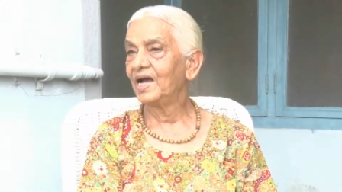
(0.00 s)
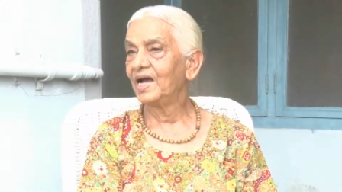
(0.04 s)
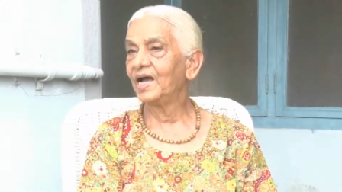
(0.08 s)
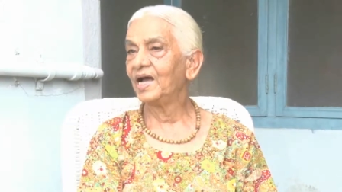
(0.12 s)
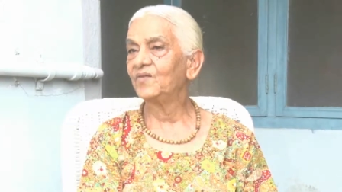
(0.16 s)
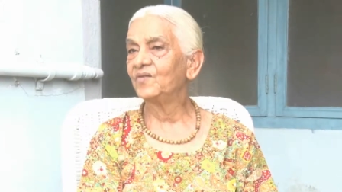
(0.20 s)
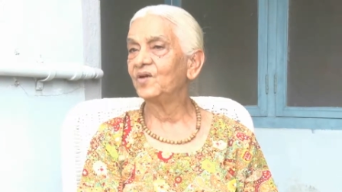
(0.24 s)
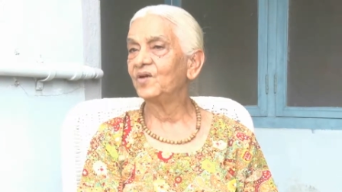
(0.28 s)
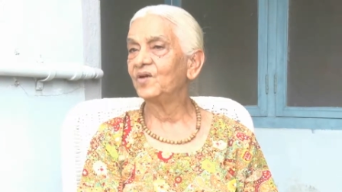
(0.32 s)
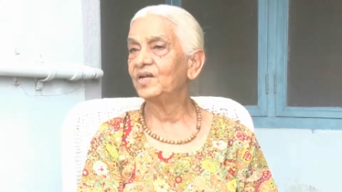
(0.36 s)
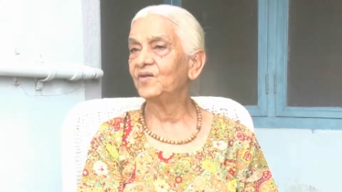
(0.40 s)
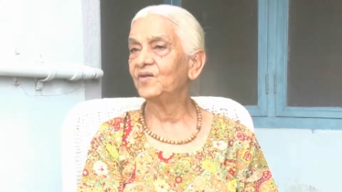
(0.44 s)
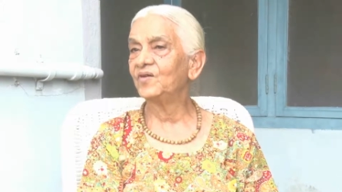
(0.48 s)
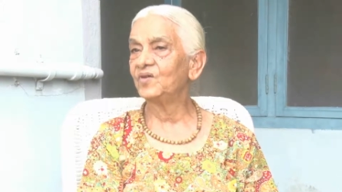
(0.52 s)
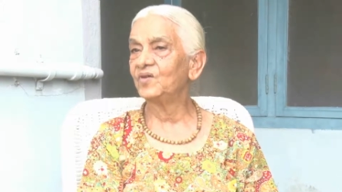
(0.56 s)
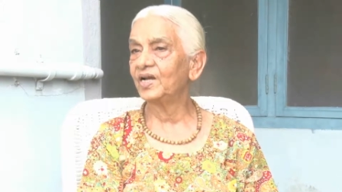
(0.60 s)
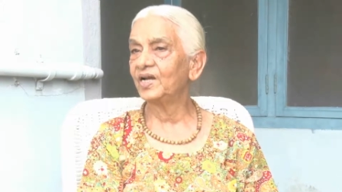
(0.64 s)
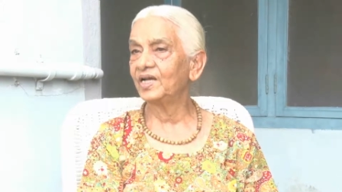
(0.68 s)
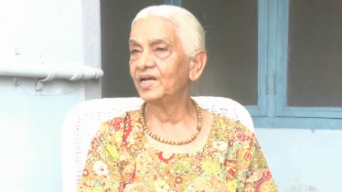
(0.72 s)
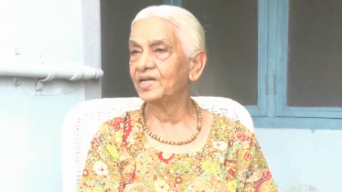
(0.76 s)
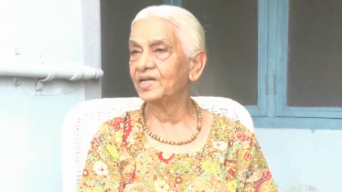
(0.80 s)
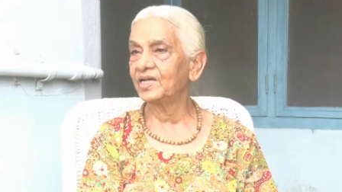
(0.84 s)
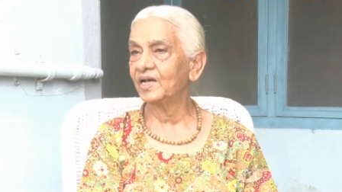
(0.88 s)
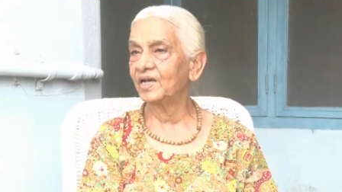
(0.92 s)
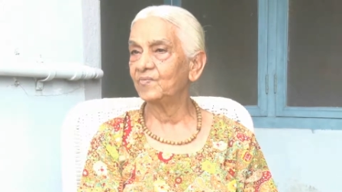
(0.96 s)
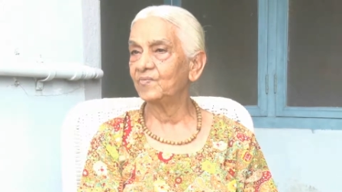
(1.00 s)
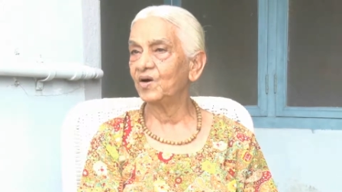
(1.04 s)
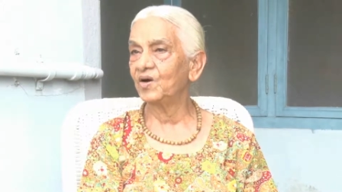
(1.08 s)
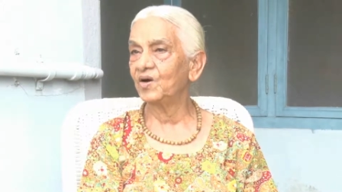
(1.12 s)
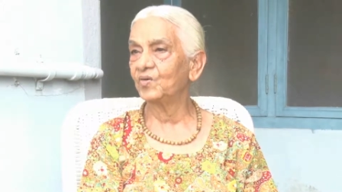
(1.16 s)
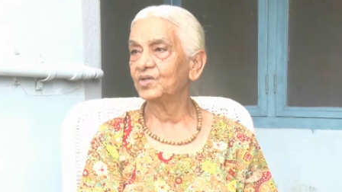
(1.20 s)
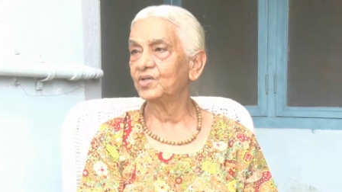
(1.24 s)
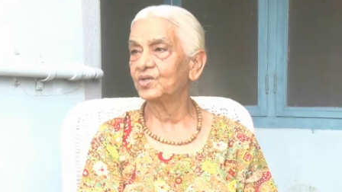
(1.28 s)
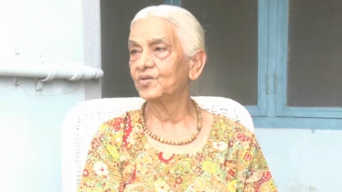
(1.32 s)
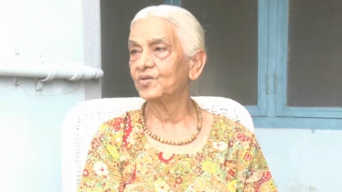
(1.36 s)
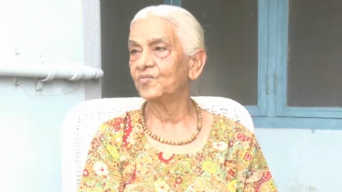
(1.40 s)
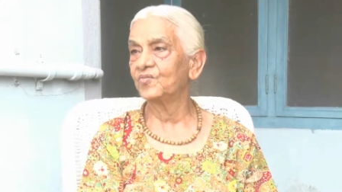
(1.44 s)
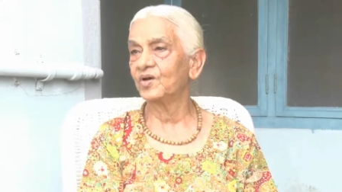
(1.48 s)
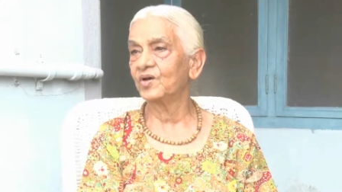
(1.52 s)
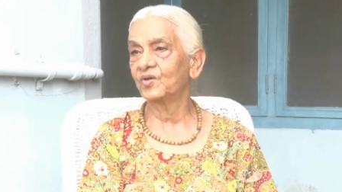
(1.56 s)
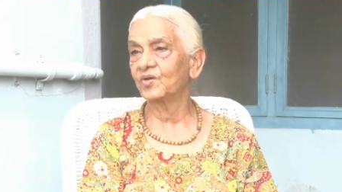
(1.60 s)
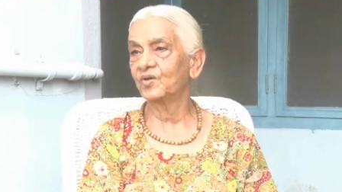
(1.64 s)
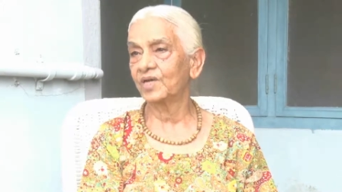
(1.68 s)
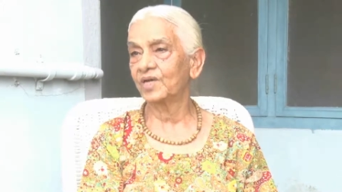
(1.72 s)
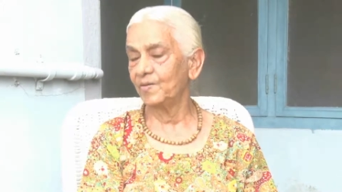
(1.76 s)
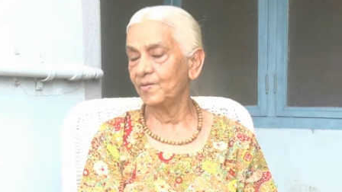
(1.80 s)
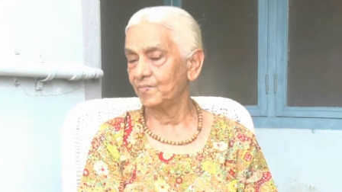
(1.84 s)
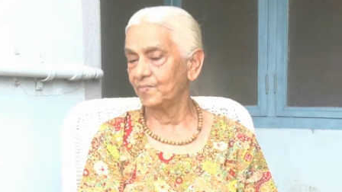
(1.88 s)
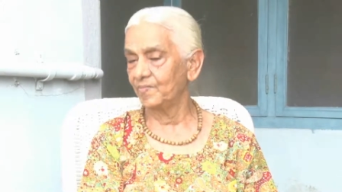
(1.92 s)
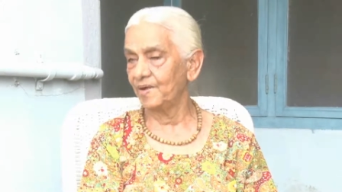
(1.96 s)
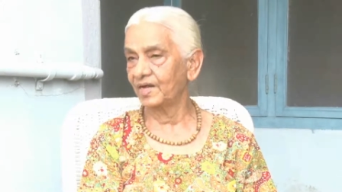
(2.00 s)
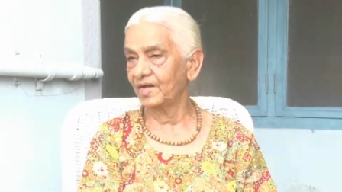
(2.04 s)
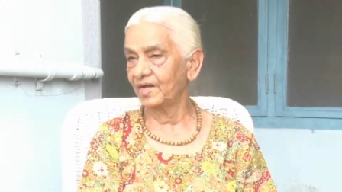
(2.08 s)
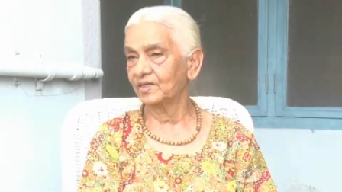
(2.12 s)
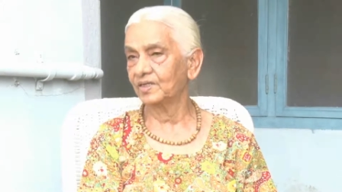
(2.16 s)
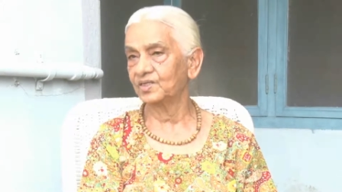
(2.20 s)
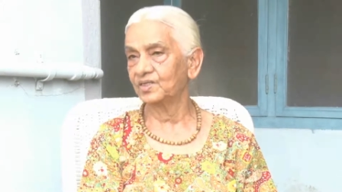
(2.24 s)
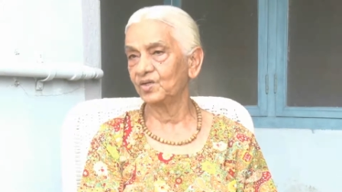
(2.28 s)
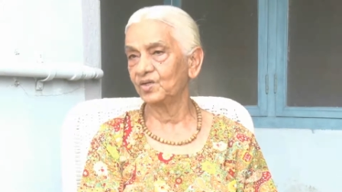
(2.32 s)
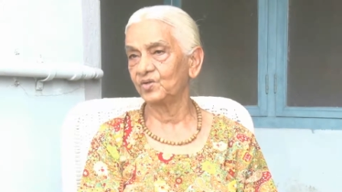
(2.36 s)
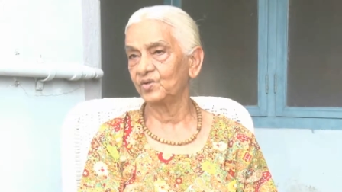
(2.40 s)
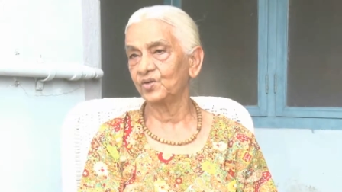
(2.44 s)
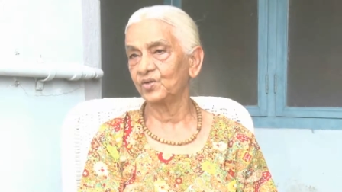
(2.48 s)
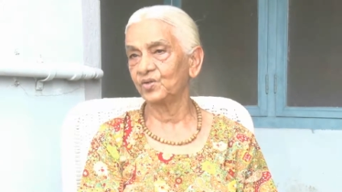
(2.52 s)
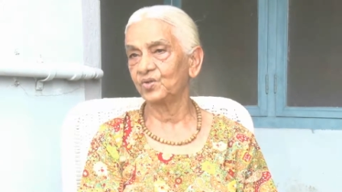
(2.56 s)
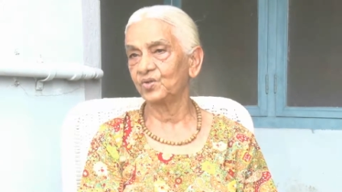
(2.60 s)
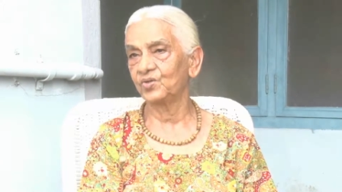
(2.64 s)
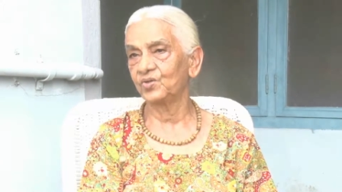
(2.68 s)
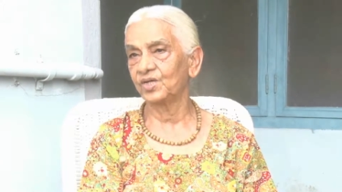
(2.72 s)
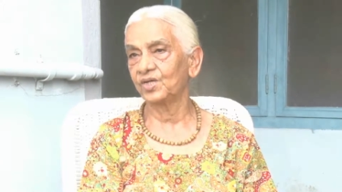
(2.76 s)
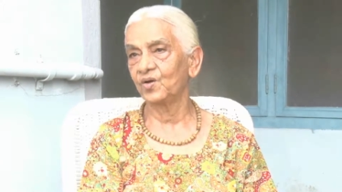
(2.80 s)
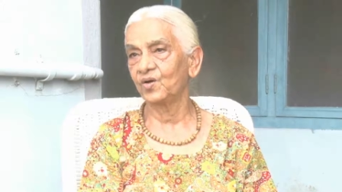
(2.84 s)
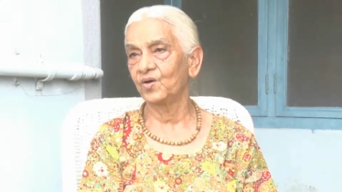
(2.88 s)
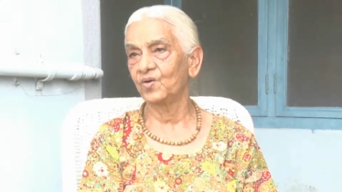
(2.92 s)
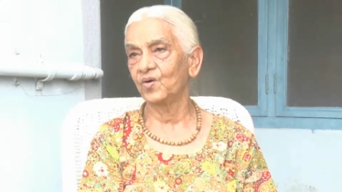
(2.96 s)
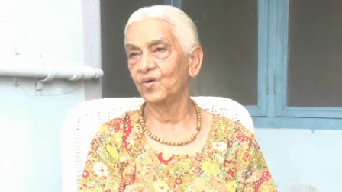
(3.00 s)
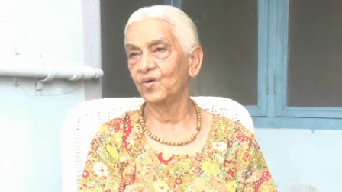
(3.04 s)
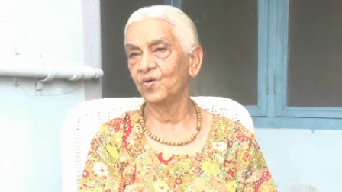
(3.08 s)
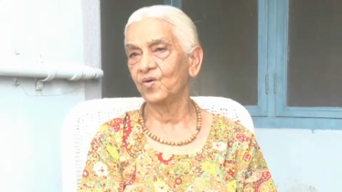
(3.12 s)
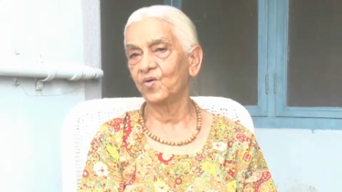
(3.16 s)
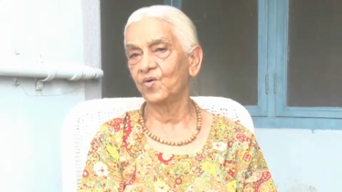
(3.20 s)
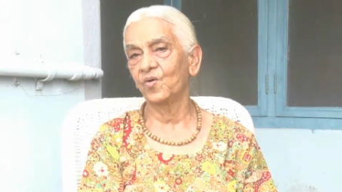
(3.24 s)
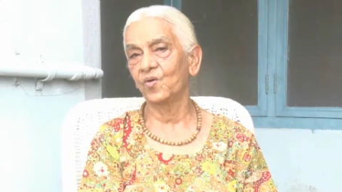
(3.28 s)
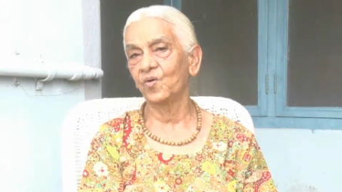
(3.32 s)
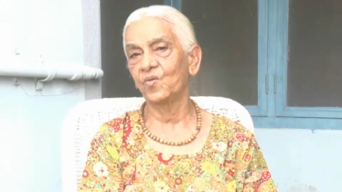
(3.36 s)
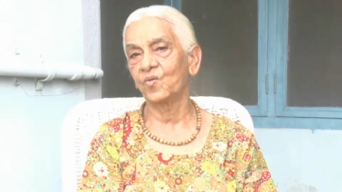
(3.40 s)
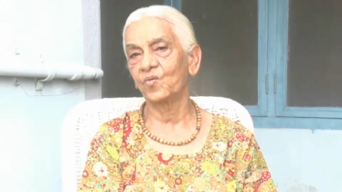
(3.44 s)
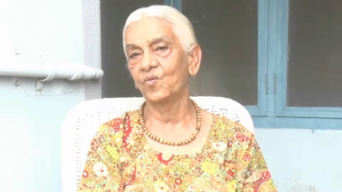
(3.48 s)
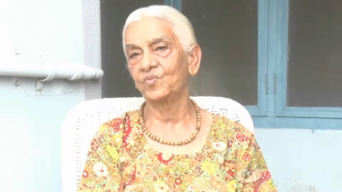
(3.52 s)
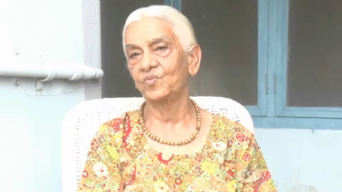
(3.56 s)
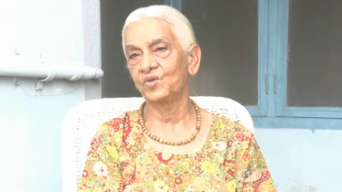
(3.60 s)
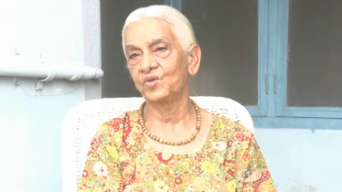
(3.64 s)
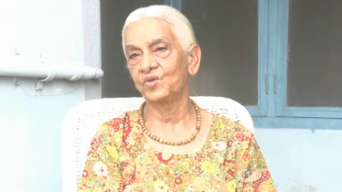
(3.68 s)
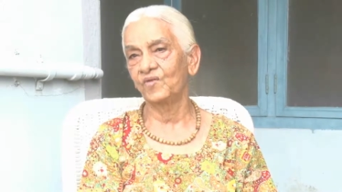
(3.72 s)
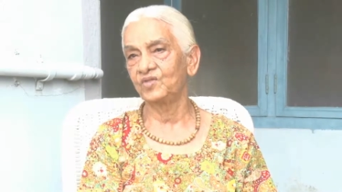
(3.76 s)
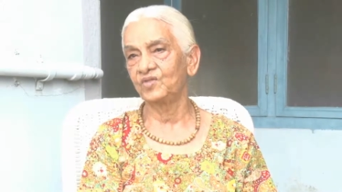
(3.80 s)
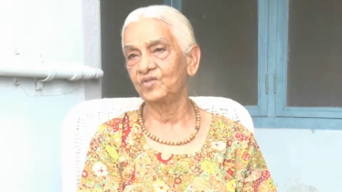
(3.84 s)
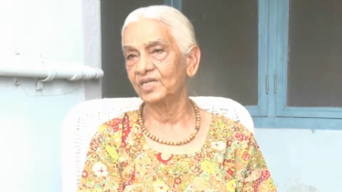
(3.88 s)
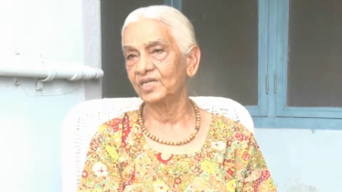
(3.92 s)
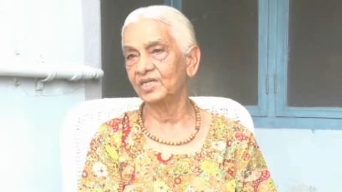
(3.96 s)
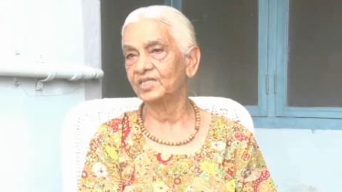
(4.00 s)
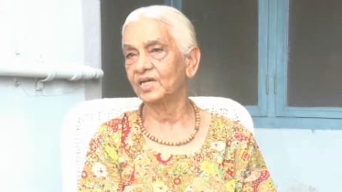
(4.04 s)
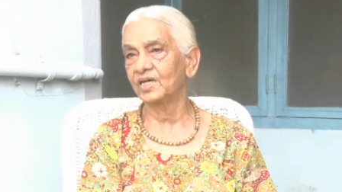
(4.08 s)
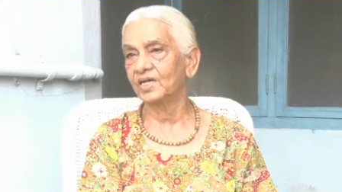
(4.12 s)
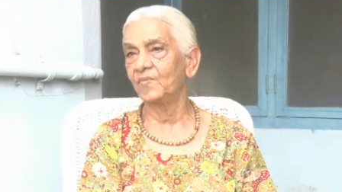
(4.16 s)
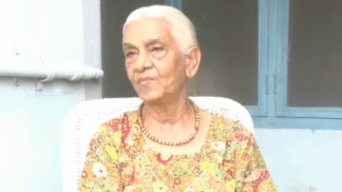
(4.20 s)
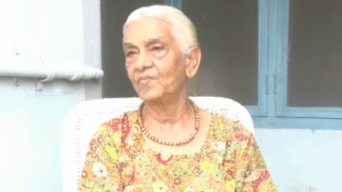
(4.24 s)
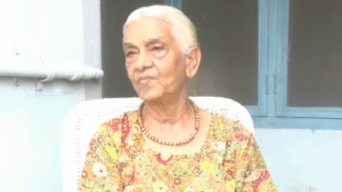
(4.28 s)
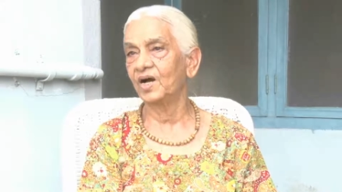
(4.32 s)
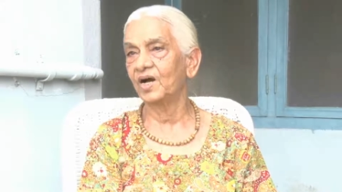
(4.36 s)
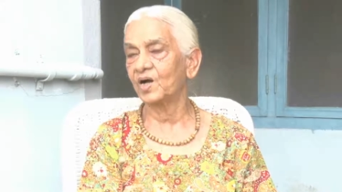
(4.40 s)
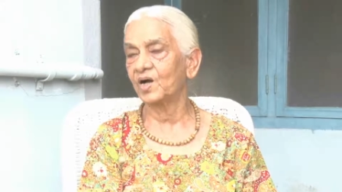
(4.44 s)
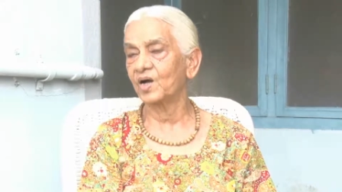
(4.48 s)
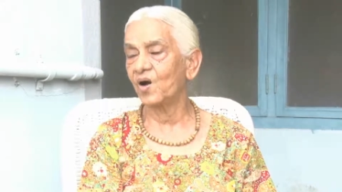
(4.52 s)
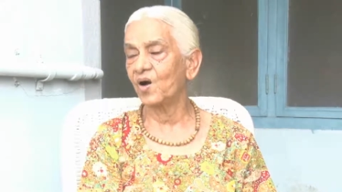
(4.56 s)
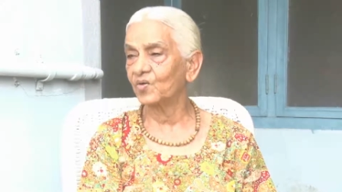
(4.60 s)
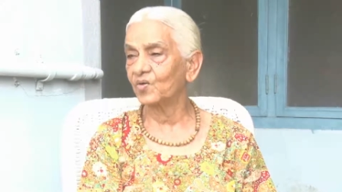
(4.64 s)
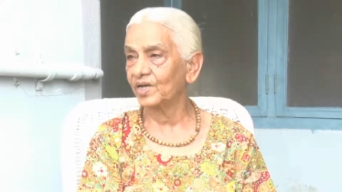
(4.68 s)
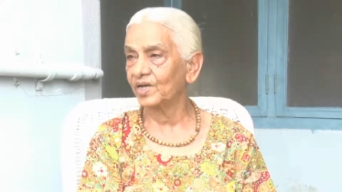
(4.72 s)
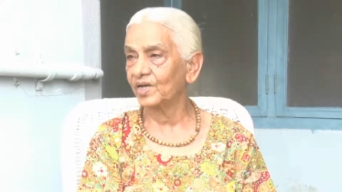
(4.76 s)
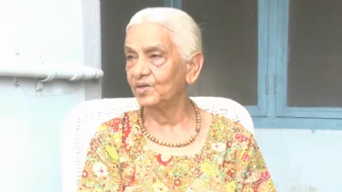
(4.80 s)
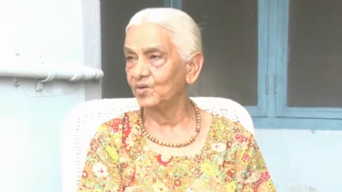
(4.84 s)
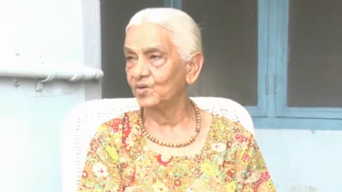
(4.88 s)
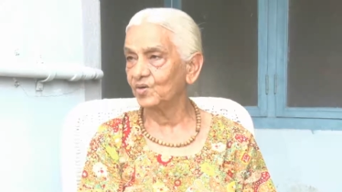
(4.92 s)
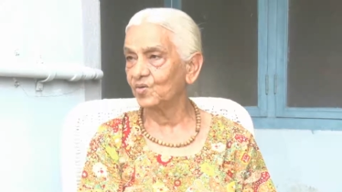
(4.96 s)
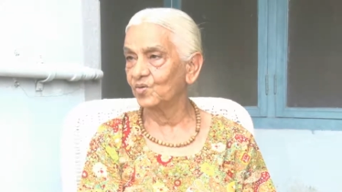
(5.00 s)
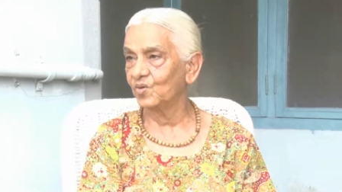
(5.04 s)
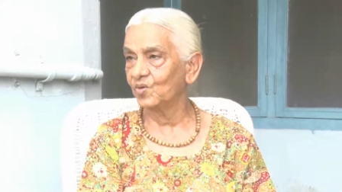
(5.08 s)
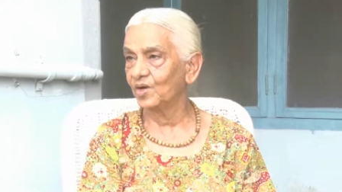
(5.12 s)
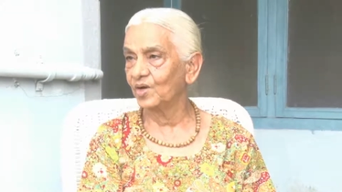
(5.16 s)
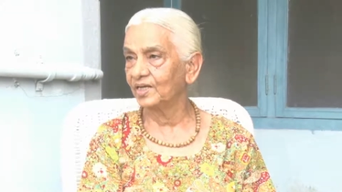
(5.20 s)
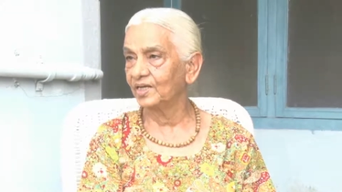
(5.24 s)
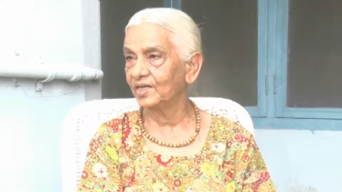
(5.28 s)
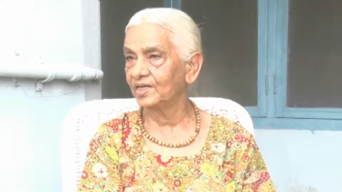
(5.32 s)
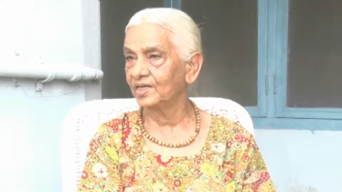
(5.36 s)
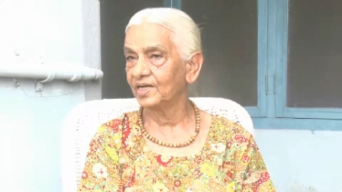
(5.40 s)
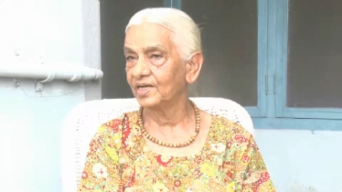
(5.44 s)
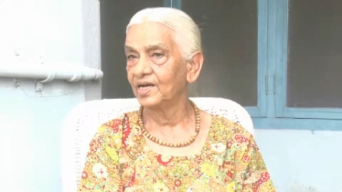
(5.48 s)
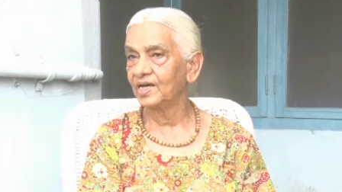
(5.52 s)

And whenever I came back, she used to say, "Oh, you have just come back, how can you go and